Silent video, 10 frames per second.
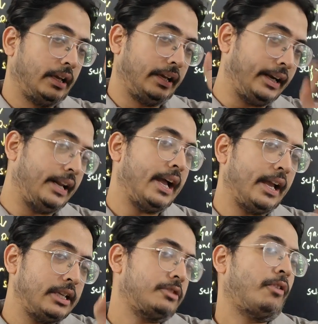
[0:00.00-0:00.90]
India
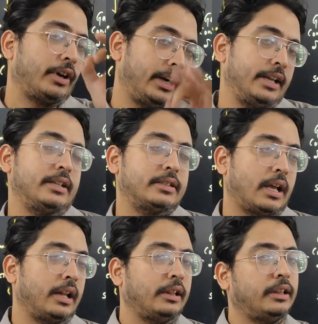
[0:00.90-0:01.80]
is for Indians
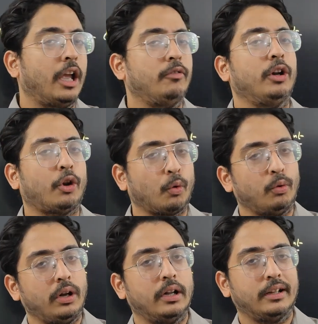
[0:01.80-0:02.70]
and they will rule